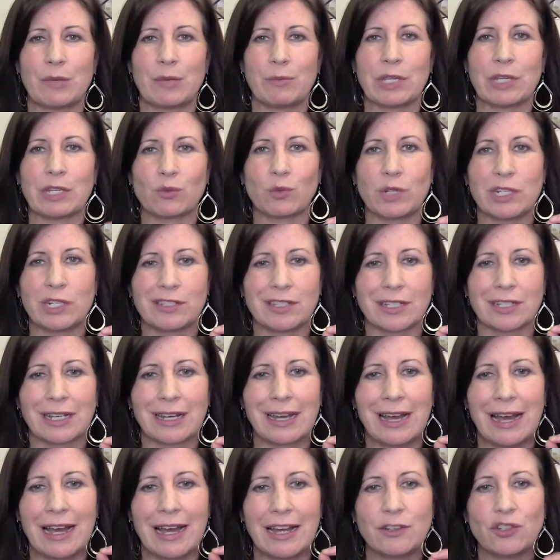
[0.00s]
Because when it's a
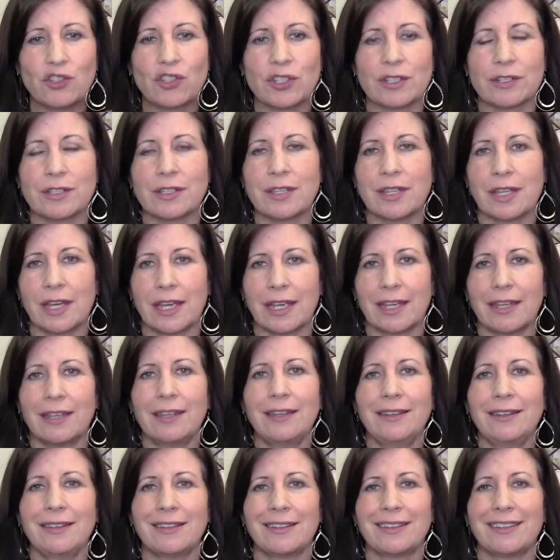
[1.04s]
conscious
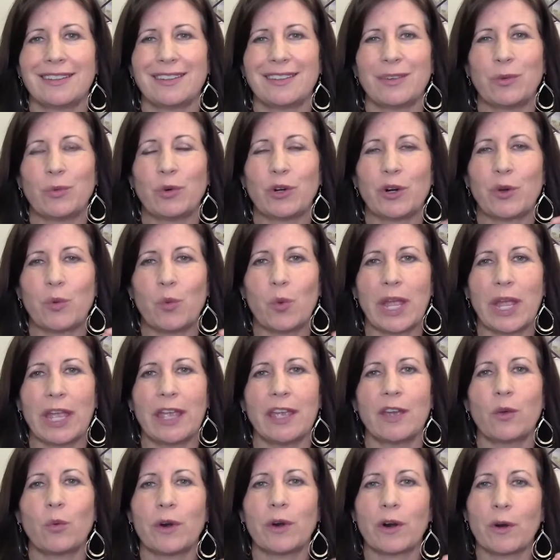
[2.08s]
thing, we're
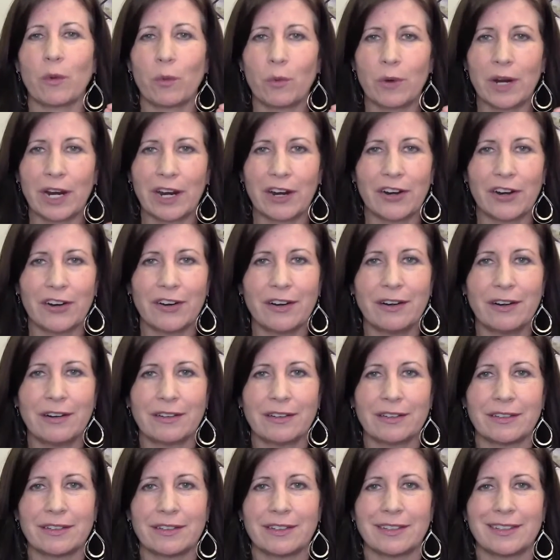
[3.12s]
awake, we're aware,
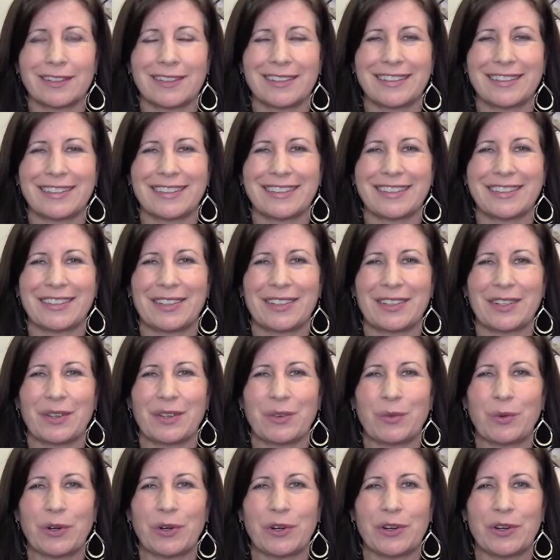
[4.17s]

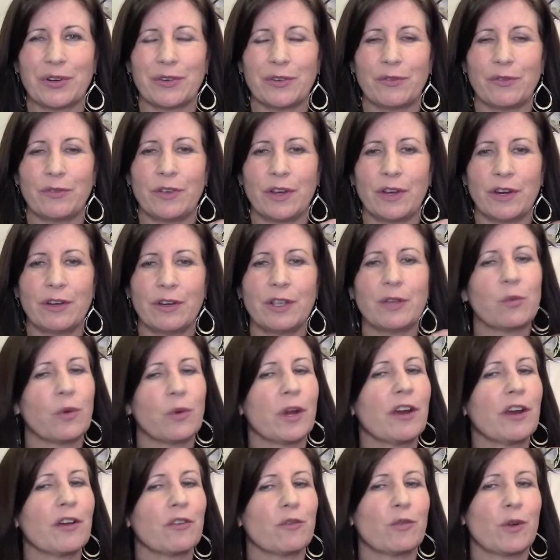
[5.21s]
we're very
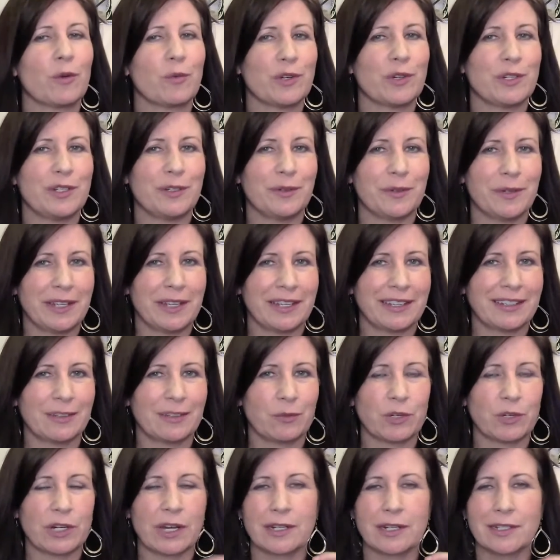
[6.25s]
aware of what we're doing.
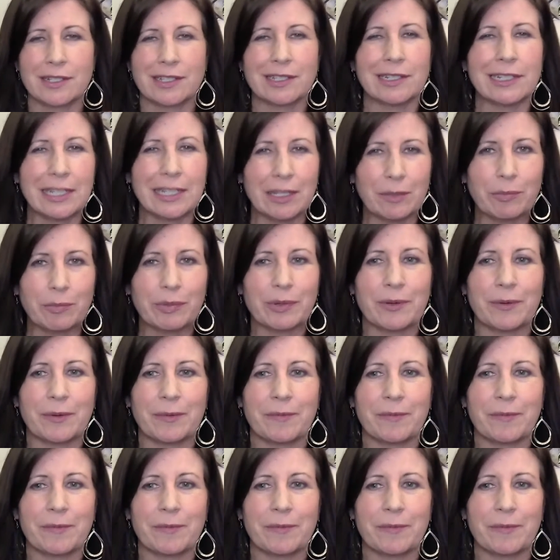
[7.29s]
We're not asleep.